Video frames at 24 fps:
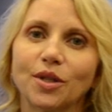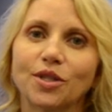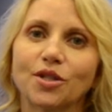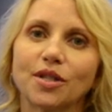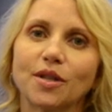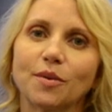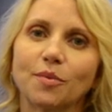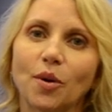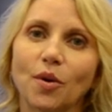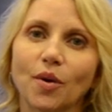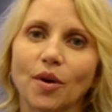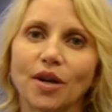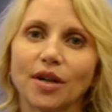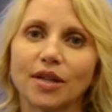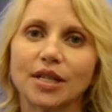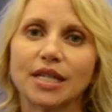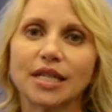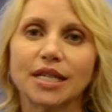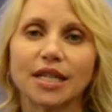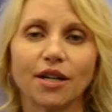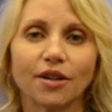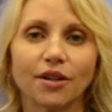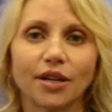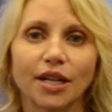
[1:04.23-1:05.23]
which
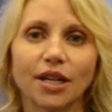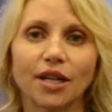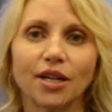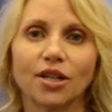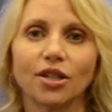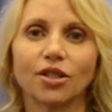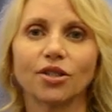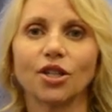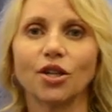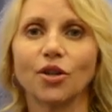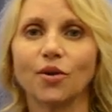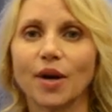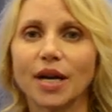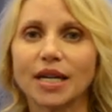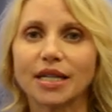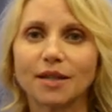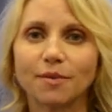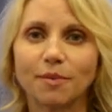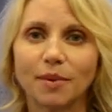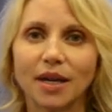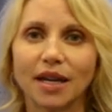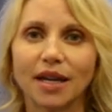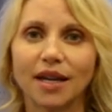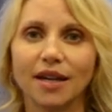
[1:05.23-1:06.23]
supports serial,
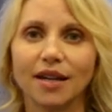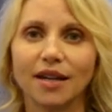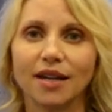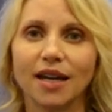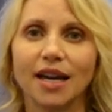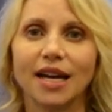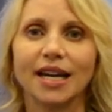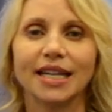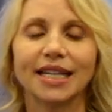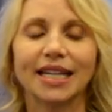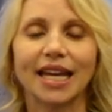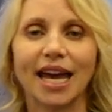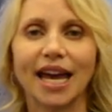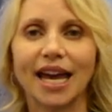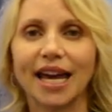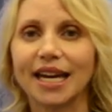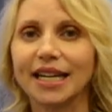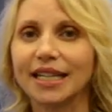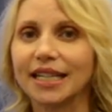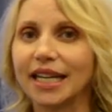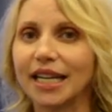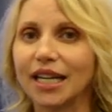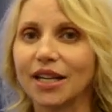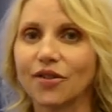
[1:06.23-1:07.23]
USB,
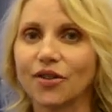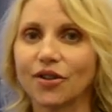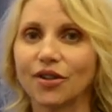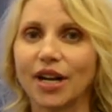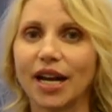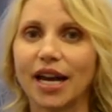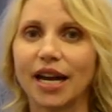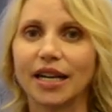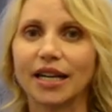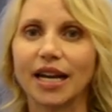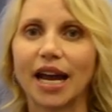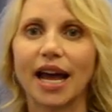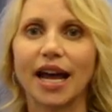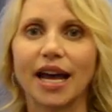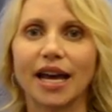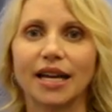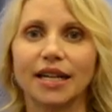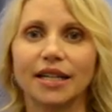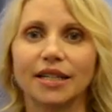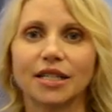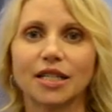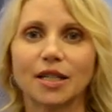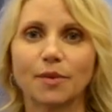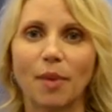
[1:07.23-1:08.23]
CAN, Ethernet,
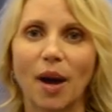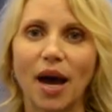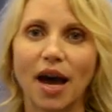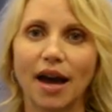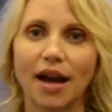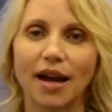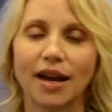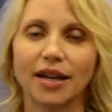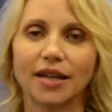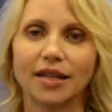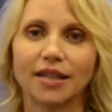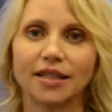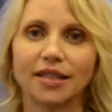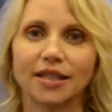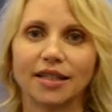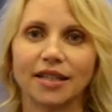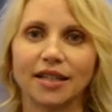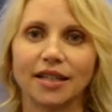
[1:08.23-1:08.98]
and SPI.